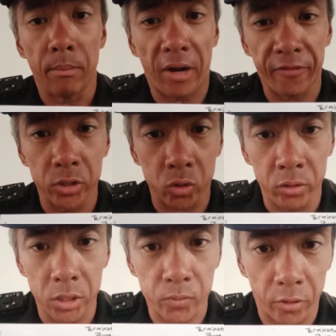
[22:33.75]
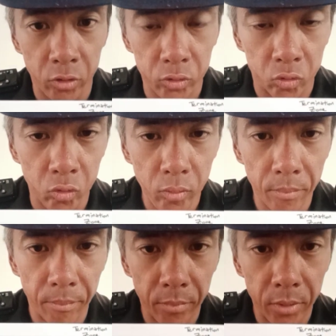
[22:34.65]
Buffer zone is for you to
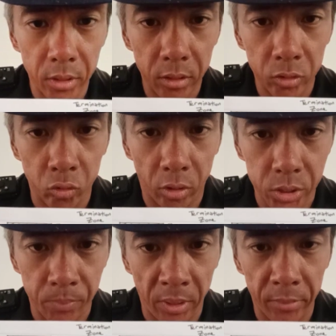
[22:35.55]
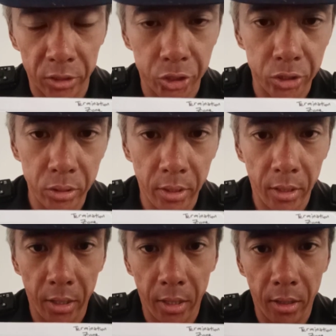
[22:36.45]
do your zipper merge
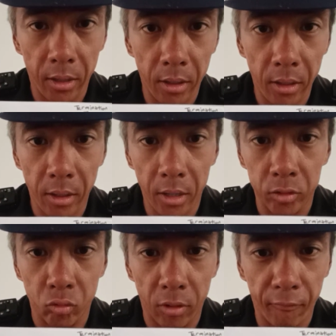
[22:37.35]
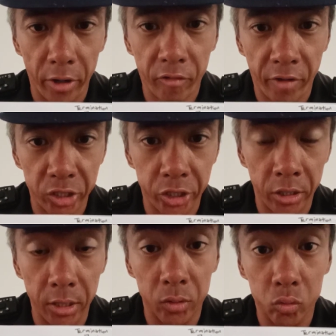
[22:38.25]
and to avoid
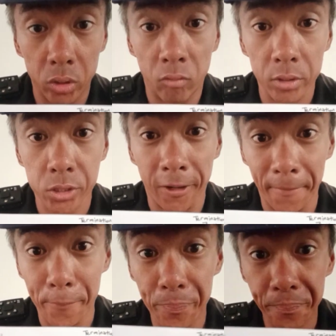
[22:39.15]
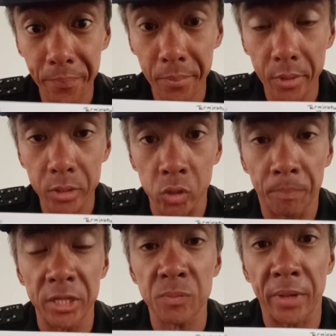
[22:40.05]
crashing into the worksite. So
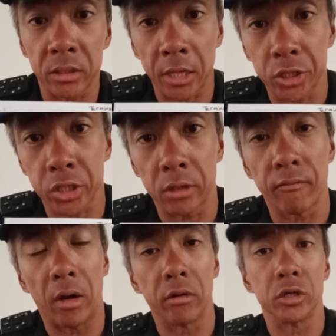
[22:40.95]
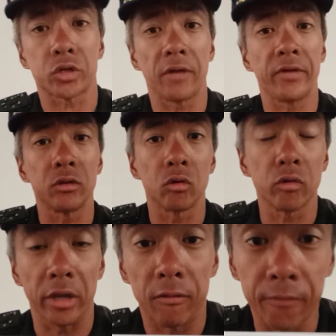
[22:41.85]
please pay attention while you're driving, don't
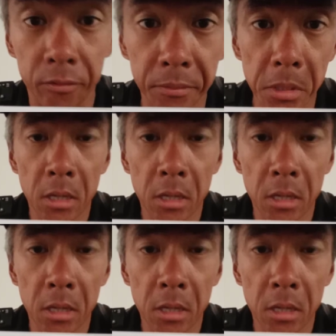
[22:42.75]
look at your phone.